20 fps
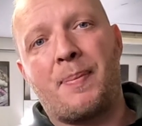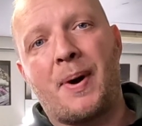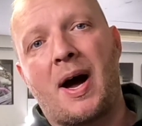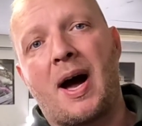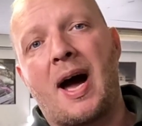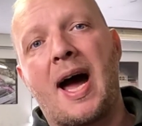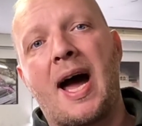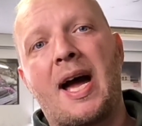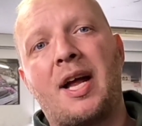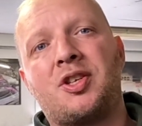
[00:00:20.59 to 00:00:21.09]

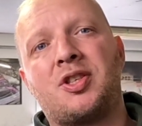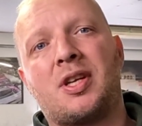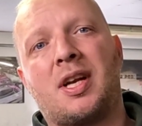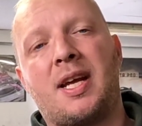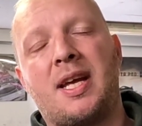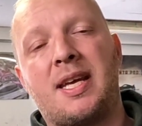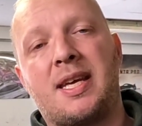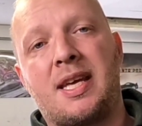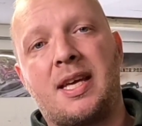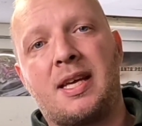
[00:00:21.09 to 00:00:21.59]
but
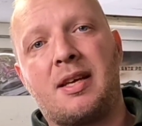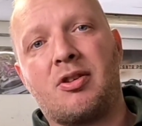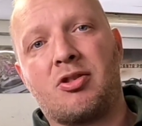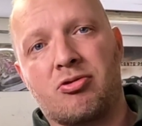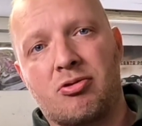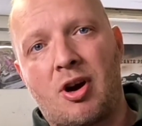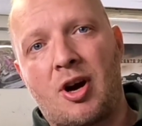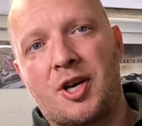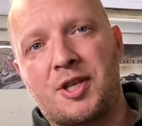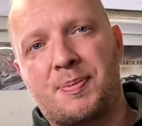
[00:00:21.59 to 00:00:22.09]
actually
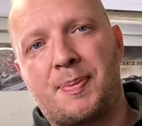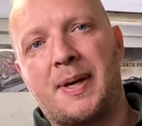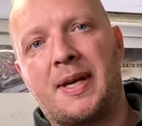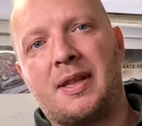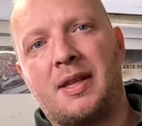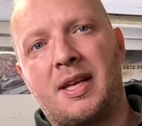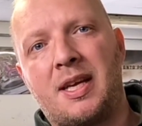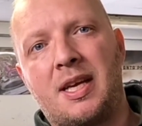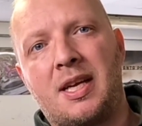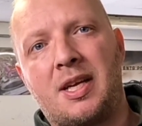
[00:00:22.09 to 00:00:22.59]

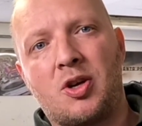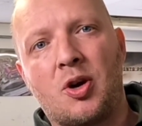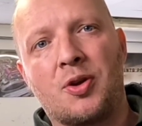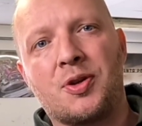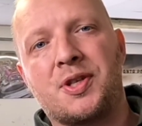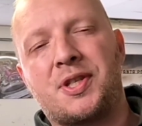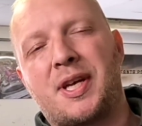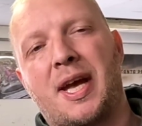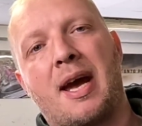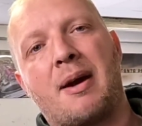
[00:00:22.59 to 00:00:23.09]
grasping the
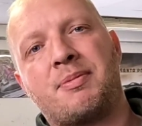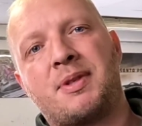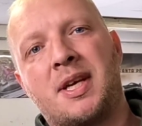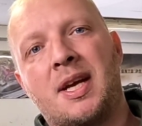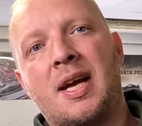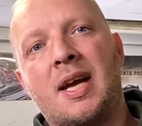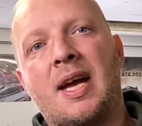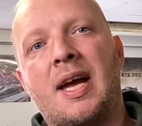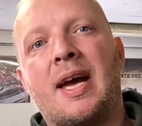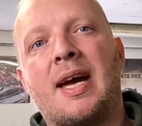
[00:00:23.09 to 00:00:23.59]
concept
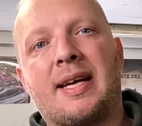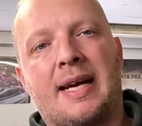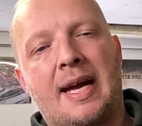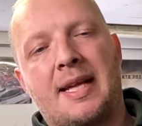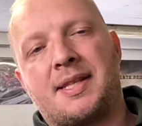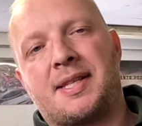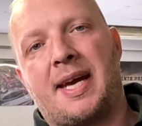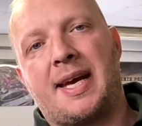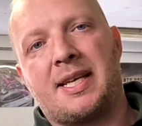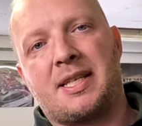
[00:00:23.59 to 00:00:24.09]

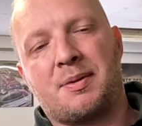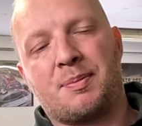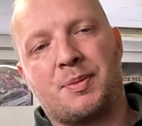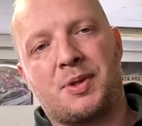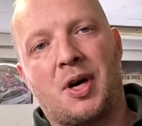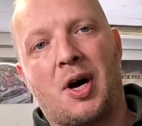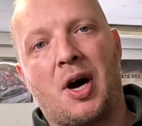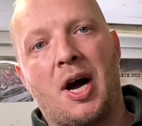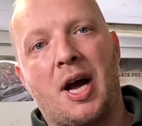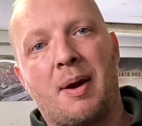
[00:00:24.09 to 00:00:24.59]
can take some
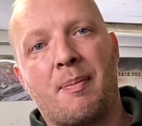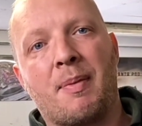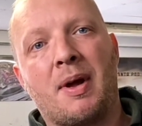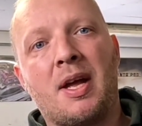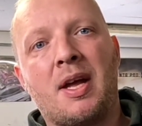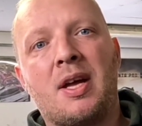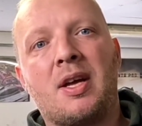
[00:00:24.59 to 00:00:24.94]
time.